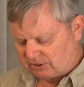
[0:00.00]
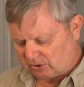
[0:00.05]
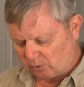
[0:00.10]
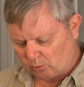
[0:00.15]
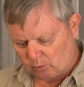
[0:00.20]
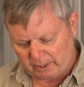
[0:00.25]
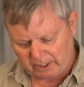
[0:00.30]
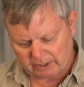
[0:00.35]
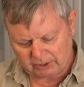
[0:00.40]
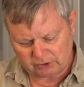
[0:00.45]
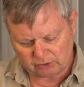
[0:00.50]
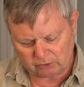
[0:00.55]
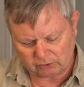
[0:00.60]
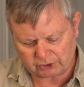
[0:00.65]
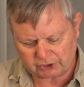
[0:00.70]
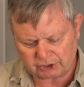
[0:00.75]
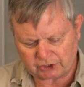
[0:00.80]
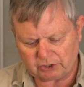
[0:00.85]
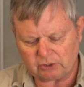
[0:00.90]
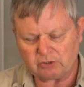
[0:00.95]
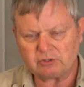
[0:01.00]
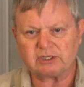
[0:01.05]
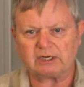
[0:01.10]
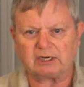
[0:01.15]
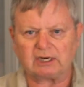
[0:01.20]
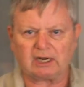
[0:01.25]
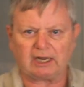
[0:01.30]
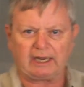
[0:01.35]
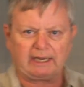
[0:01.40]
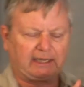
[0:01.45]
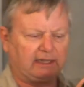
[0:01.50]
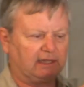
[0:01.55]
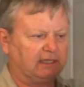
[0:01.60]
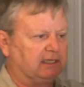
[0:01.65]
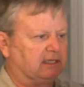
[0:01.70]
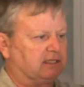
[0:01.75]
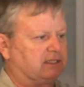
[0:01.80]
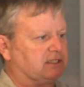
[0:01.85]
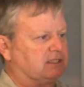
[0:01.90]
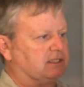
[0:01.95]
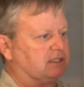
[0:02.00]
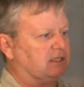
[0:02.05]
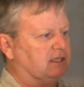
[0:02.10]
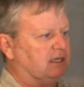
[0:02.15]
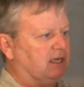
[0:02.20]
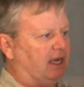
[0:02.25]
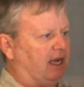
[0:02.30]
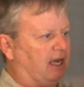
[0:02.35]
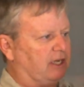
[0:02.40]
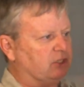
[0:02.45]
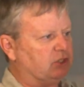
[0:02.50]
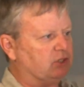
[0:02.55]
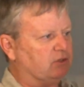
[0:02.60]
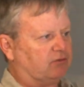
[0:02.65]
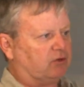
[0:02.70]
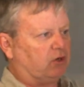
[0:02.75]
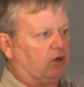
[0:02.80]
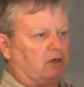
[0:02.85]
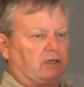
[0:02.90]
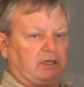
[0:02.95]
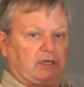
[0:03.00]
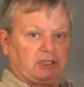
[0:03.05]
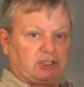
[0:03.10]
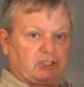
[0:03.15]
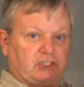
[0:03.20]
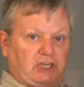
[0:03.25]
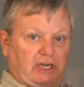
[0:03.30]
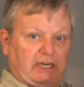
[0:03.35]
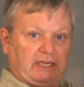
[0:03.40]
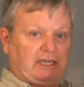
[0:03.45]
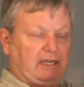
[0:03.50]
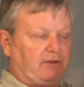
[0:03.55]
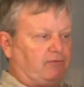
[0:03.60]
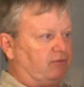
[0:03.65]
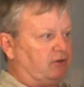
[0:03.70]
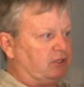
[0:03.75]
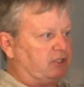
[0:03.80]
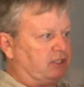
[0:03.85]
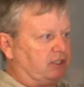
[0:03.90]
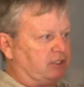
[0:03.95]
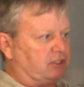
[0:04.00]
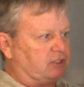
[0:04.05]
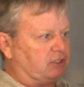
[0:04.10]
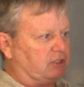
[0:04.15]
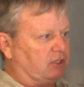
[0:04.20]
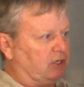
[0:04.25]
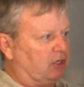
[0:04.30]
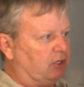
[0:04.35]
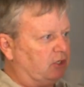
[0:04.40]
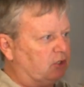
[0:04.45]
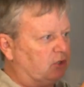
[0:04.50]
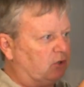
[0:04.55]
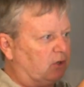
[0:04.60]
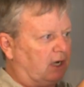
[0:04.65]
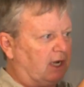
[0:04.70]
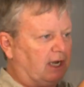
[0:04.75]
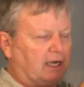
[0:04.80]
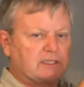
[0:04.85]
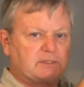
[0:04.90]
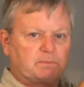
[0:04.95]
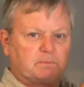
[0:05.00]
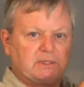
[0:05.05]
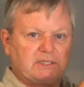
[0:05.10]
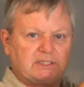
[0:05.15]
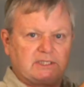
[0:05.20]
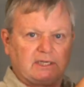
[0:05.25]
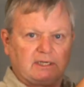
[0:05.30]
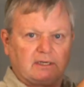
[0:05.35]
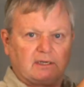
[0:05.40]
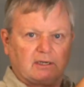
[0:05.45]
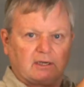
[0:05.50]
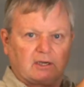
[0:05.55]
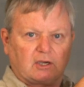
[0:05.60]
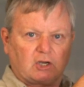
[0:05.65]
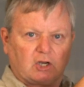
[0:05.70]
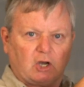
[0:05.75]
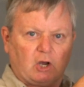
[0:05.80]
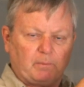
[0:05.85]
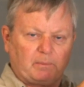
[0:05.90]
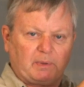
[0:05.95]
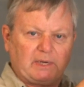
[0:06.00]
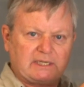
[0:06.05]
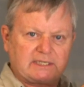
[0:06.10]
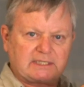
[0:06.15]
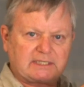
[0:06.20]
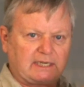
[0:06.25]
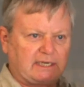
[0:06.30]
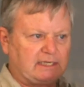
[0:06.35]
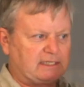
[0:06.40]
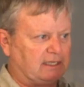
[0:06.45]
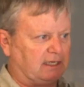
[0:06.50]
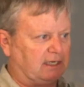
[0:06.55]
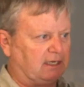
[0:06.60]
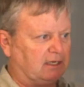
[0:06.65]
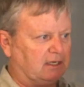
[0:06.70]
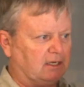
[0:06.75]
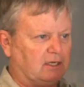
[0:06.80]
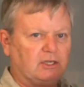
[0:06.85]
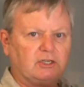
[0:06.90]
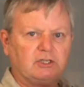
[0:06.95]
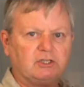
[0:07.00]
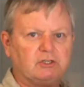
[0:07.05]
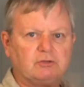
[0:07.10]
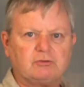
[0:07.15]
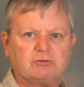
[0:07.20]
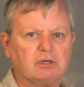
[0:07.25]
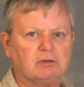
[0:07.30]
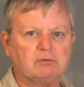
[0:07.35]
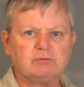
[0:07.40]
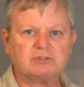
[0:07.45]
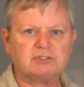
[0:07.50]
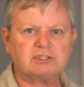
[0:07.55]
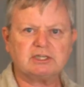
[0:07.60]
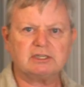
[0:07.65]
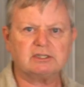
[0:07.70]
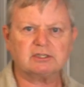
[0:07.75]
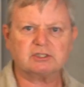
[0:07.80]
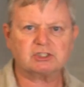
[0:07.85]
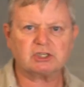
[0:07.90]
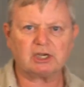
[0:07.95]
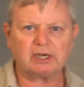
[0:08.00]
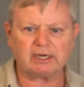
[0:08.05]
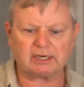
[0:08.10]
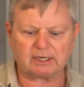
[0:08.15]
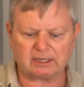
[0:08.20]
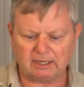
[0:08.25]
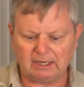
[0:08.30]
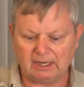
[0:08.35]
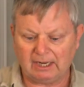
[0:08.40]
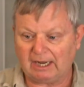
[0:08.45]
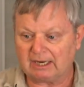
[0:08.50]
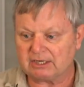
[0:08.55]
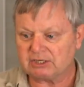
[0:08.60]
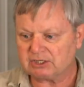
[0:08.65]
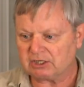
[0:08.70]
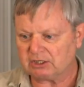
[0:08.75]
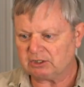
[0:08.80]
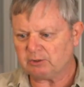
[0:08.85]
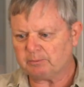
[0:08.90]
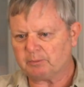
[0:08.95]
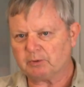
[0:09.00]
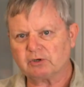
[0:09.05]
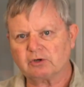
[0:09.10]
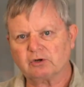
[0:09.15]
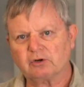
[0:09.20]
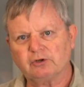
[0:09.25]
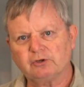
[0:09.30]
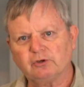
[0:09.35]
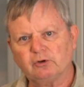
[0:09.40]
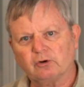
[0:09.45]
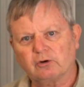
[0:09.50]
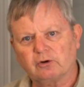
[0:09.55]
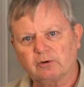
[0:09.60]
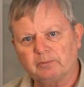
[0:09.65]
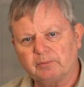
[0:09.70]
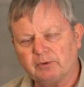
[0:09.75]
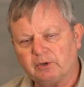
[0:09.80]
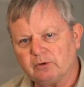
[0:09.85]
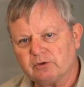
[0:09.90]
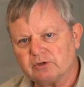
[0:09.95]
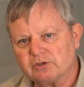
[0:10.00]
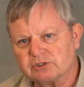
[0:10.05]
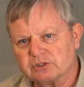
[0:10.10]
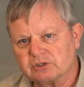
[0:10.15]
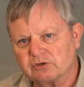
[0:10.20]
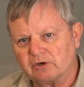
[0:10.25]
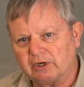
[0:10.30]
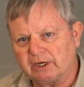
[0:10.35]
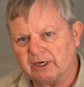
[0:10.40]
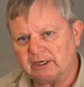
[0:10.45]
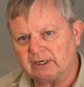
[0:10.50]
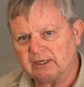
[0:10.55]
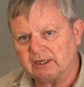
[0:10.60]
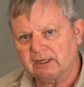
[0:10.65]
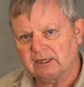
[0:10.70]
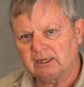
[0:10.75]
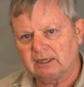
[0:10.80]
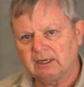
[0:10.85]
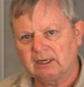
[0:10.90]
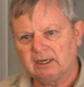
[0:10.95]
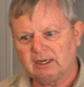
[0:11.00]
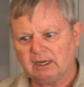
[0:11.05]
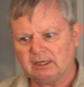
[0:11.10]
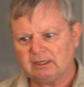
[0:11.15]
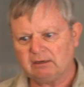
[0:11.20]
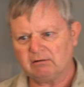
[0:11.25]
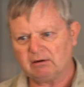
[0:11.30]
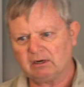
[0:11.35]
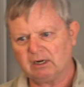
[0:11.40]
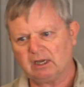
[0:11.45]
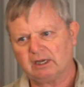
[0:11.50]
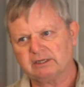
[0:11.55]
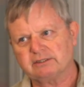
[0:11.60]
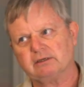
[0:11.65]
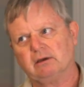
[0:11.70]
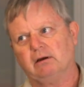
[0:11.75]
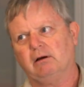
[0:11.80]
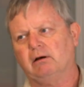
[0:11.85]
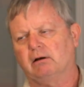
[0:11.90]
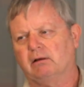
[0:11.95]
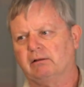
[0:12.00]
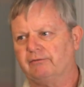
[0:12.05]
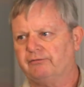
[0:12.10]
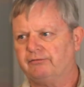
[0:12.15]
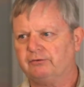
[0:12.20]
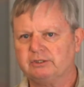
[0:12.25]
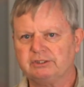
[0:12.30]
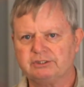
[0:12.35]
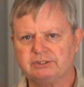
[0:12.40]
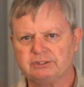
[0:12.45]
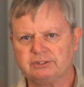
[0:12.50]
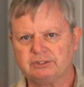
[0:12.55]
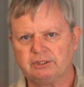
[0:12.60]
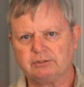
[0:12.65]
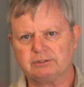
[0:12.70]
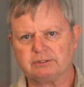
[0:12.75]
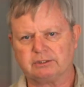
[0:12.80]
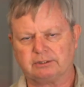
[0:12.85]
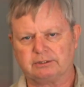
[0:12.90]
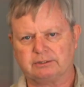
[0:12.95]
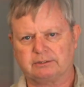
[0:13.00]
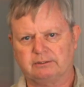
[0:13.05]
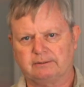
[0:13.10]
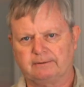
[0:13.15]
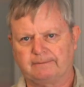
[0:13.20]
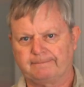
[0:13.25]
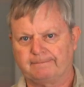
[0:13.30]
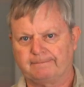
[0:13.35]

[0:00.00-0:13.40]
So when you're shooting like this and you've got shaky footage, your eye is busy compensating. You don't see the shake until you put it on your computer screen and you realize, oh, the footage is useless.